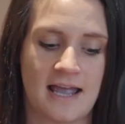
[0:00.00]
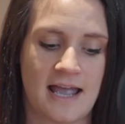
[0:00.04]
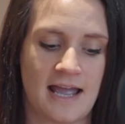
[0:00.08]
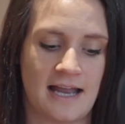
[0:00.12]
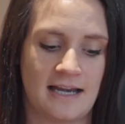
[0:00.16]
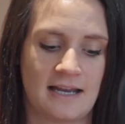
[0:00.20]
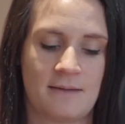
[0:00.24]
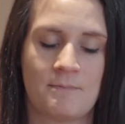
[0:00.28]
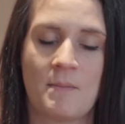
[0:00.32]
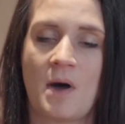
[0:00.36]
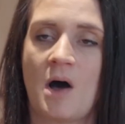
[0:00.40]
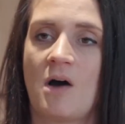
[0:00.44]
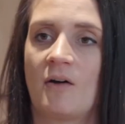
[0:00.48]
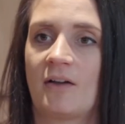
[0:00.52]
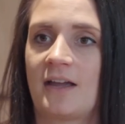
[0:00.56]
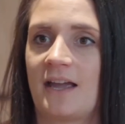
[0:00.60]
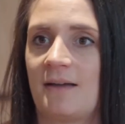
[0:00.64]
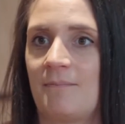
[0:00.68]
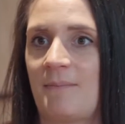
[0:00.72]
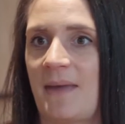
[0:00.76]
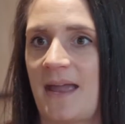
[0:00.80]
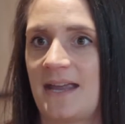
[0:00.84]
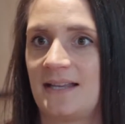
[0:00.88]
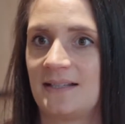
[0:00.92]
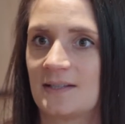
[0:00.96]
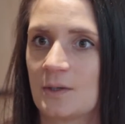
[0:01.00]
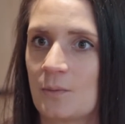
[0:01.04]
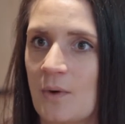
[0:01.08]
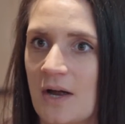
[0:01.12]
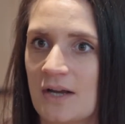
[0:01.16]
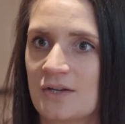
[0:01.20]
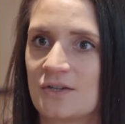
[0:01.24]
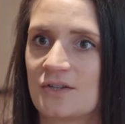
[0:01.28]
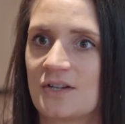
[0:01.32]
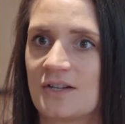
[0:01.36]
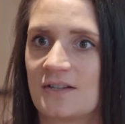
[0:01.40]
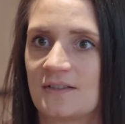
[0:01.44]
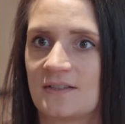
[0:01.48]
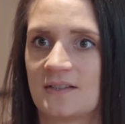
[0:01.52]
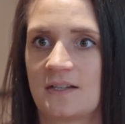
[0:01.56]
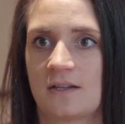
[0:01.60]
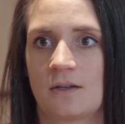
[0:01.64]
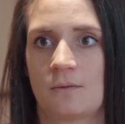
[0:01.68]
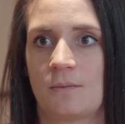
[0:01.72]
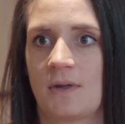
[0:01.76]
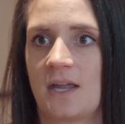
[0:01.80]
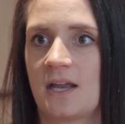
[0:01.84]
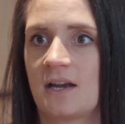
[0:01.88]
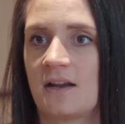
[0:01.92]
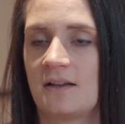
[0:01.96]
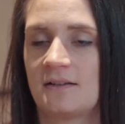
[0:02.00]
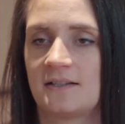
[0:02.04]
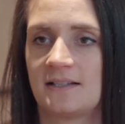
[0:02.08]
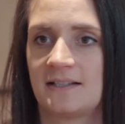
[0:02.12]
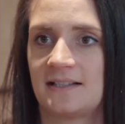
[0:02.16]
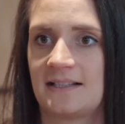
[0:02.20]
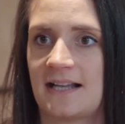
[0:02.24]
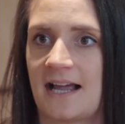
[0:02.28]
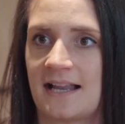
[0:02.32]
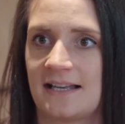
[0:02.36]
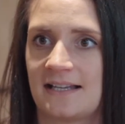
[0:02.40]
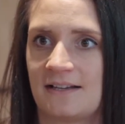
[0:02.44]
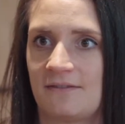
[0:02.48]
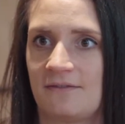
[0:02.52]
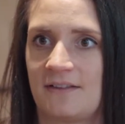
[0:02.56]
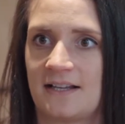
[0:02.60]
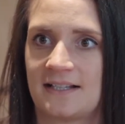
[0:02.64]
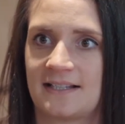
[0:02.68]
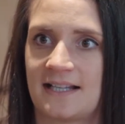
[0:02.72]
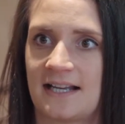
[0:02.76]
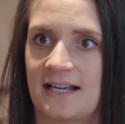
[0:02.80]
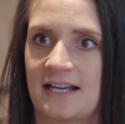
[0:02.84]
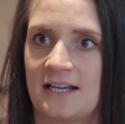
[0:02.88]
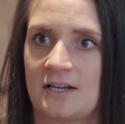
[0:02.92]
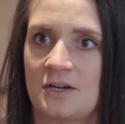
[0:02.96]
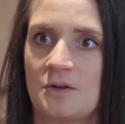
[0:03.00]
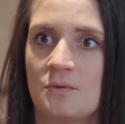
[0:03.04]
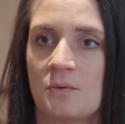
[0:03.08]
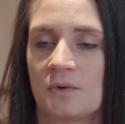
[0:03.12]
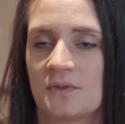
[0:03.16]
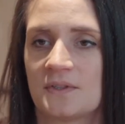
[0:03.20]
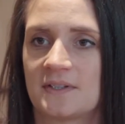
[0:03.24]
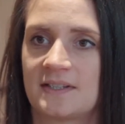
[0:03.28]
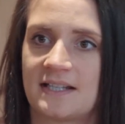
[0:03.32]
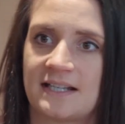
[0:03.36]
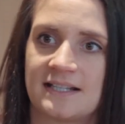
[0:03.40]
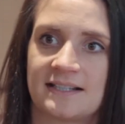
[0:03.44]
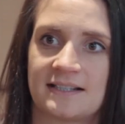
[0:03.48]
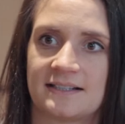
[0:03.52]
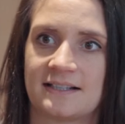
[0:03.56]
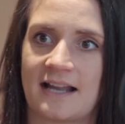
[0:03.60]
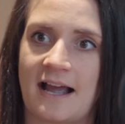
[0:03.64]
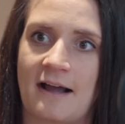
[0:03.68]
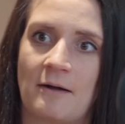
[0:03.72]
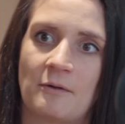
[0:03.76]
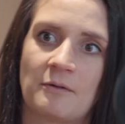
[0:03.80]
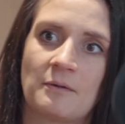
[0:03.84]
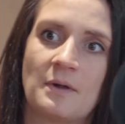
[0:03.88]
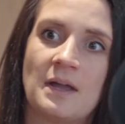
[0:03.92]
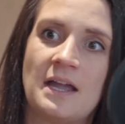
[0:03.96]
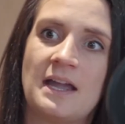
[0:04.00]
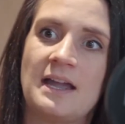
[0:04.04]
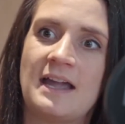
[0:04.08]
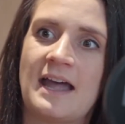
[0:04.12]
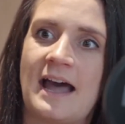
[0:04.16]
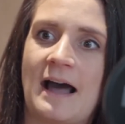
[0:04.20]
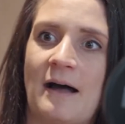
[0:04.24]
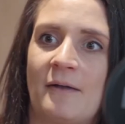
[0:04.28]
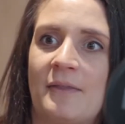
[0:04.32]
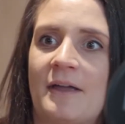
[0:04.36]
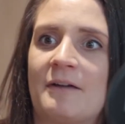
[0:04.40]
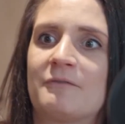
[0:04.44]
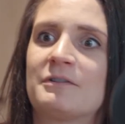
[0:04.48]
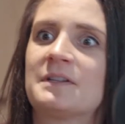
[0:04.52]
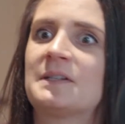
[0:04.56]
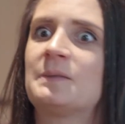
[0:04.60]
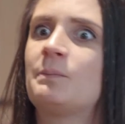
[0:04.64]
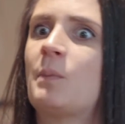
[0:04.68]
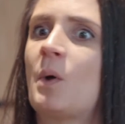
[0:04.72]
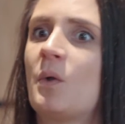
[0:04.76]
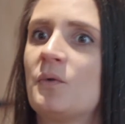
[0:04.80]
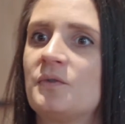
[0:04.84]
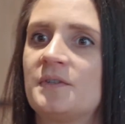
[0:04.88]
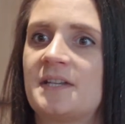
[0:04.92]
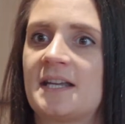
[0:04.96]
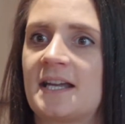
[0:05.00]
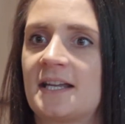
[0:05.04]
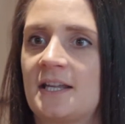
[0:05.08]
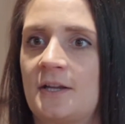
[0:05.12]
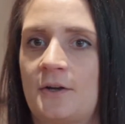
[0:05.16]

any market-based questions so that we can understand if there's any nuances and how they're responding,